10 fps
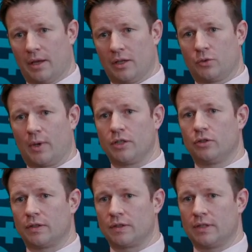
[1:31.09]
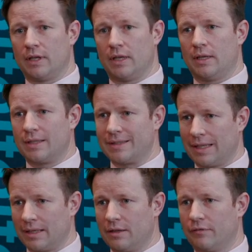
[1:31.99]
So as you can see,
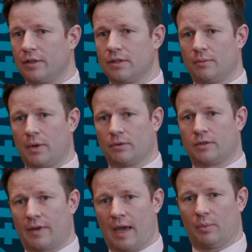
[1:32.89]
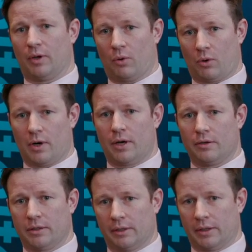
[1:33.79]
significant amounts of capital
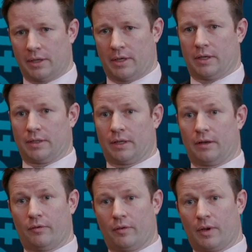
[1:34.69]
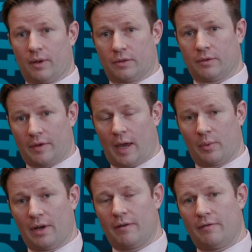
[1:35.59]
required, significant amounts of
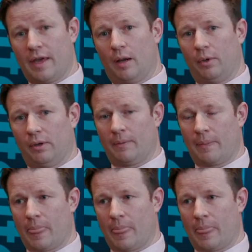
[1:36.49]
capital available,